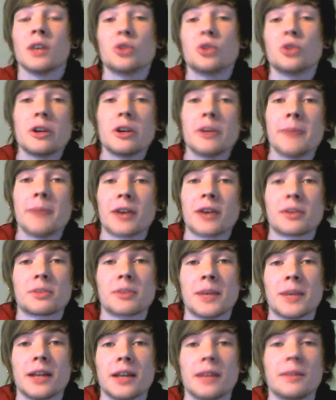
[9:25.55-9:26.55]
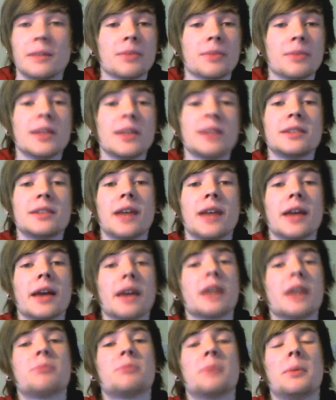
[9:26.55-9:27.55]
Talking about speed, this
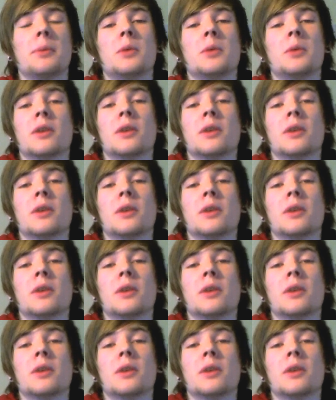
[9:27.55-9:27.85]
deck is probably